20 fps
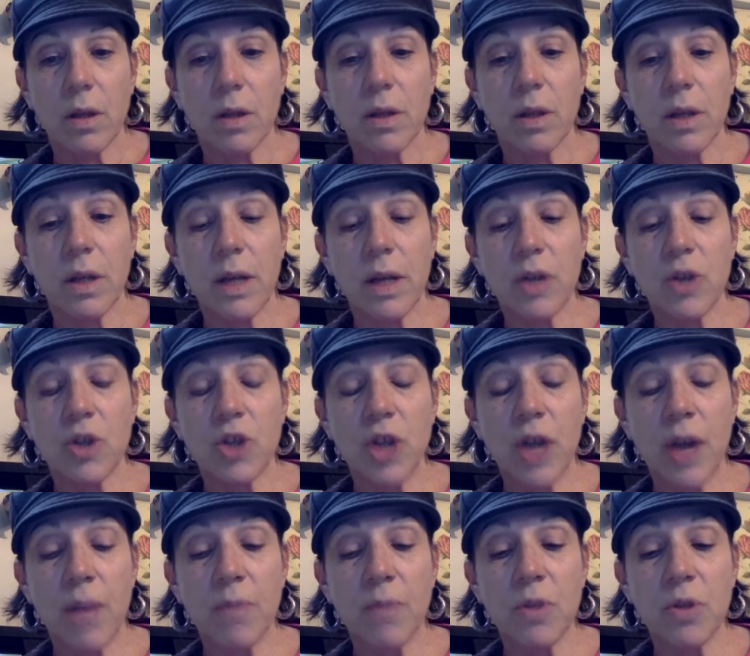The next
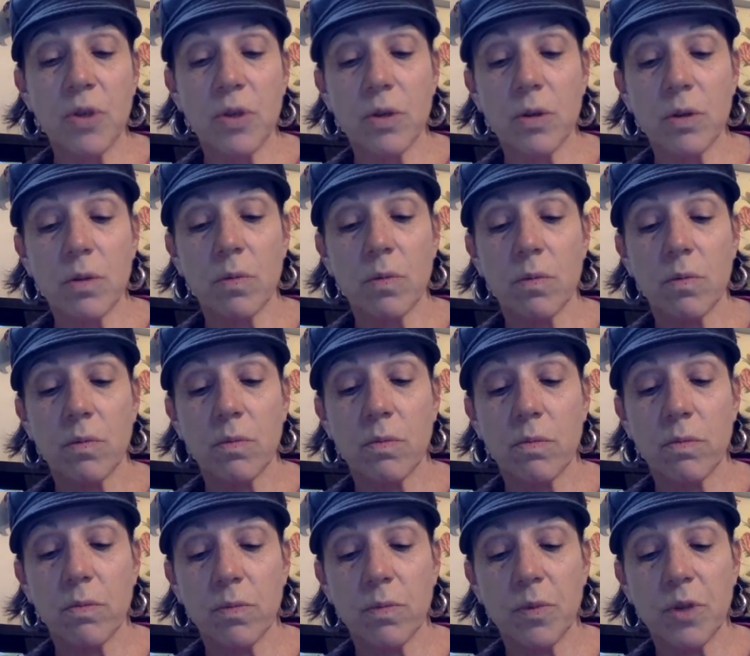chapter,
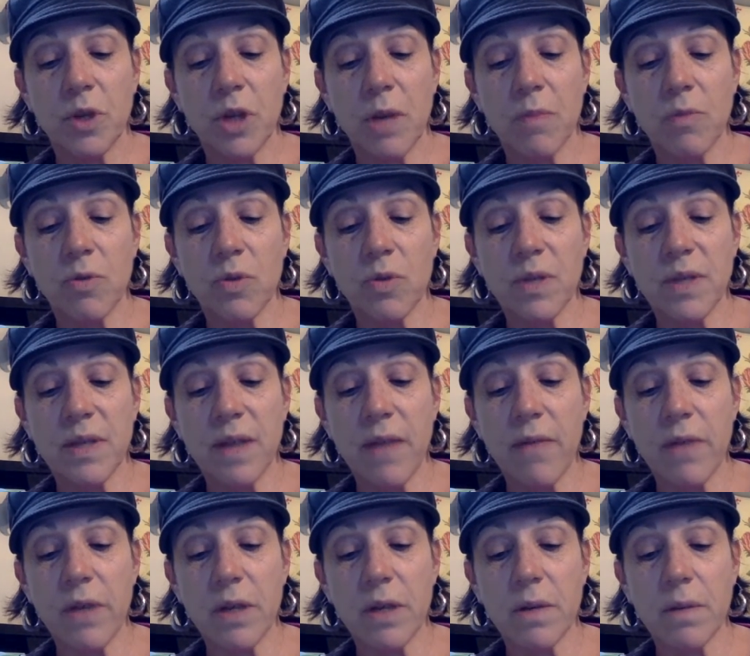chapter
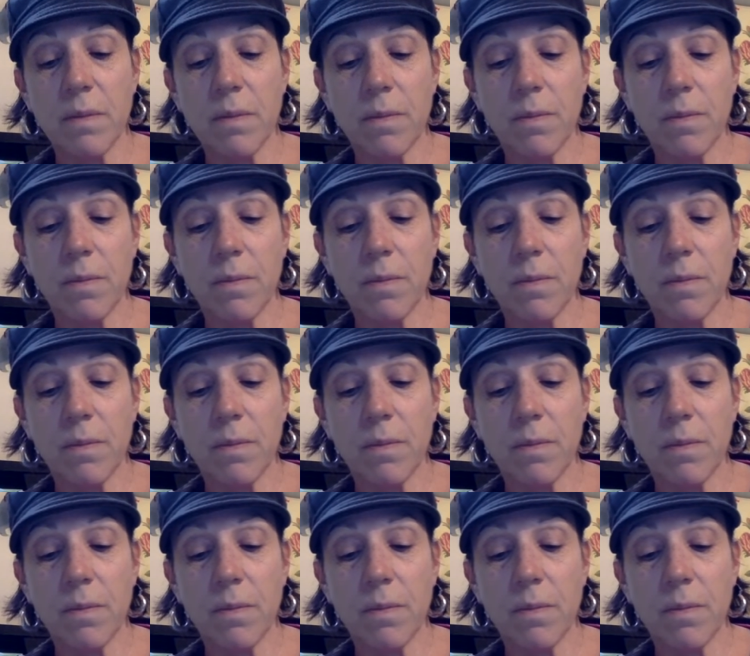7,